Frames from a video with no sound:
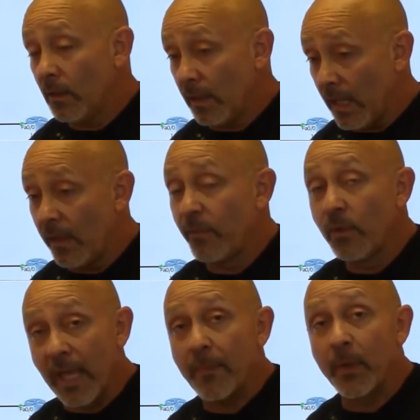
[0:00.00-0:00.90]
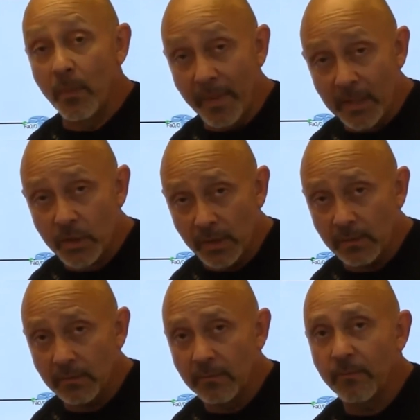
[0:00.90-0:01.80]
If you get
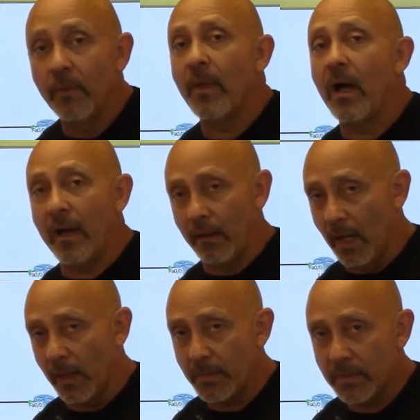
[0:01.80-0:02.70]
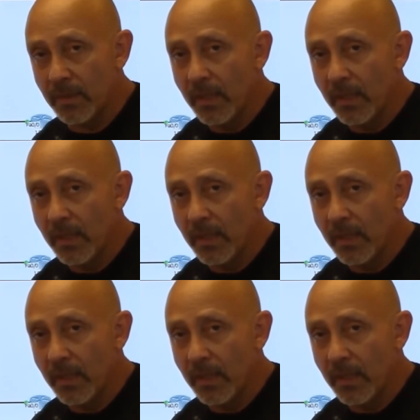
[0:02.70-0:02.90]
permission from the higher ups,